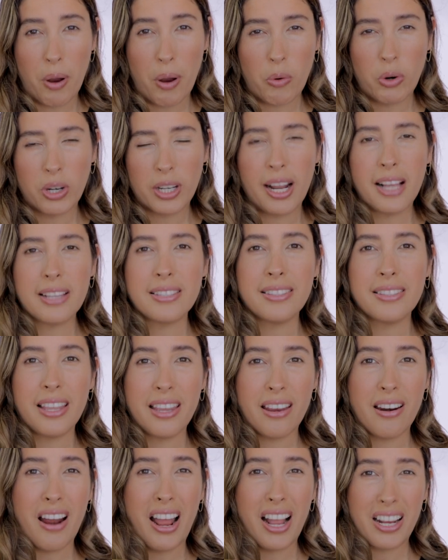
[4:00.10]
Hourglass,
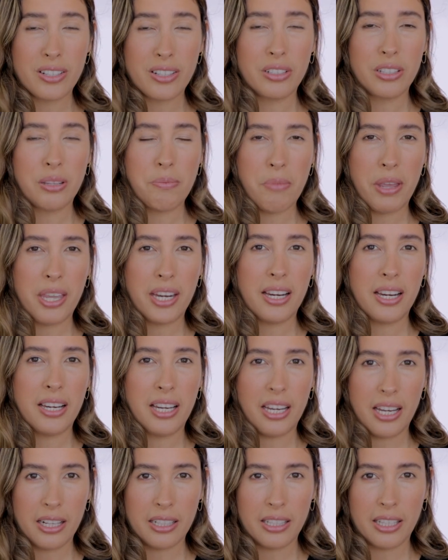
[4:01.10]
they are actually made in
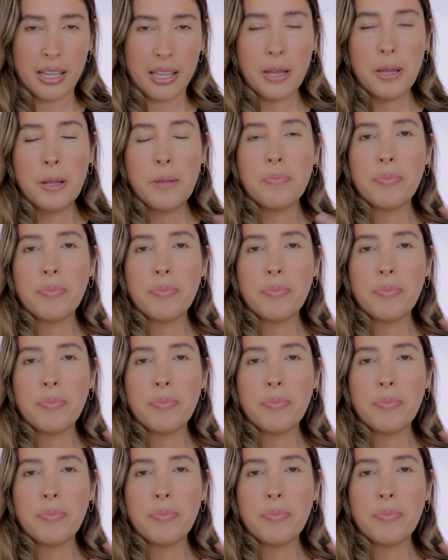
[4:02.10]
Italy.